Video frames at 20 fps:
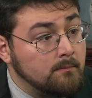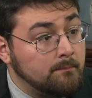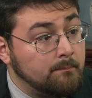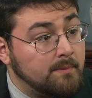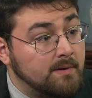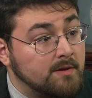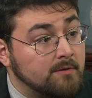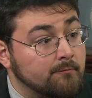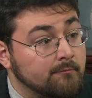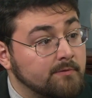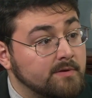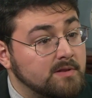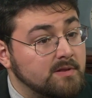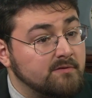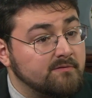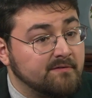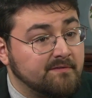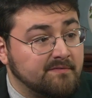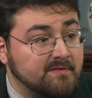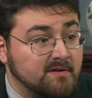but it really
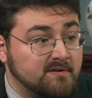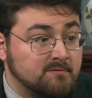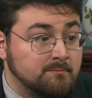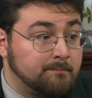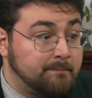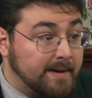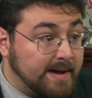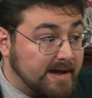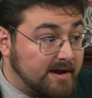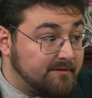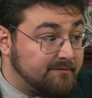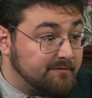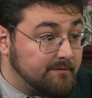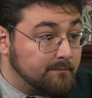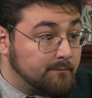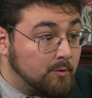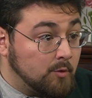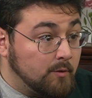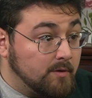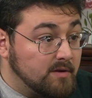reflects back
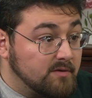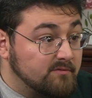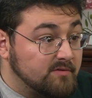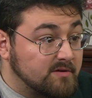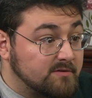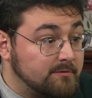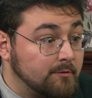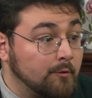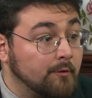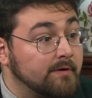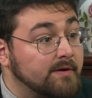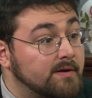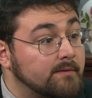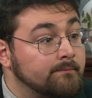from Queen Victoria.